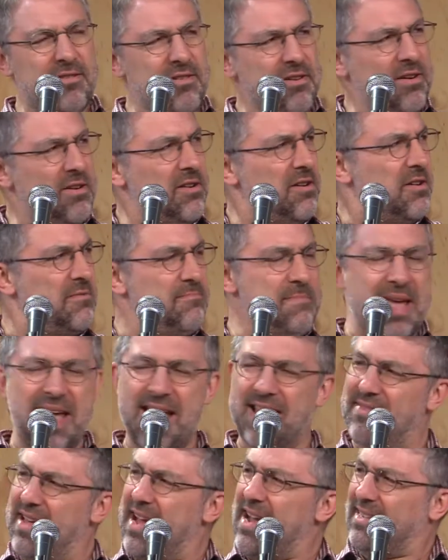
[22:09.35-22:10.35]
oh
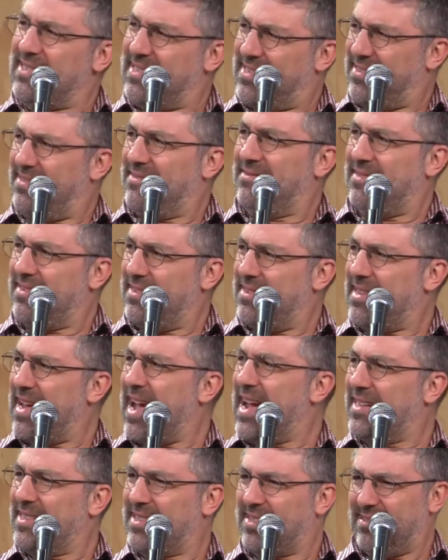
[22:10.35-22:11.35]
man, that's
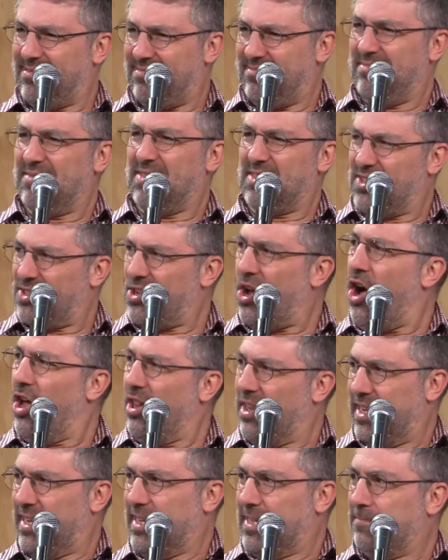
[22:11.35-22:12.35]

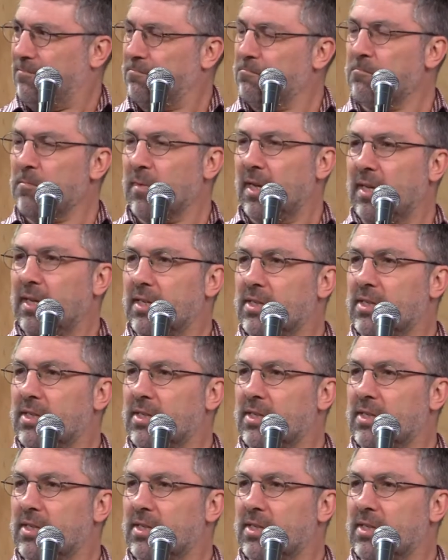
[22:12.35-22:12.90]
solid.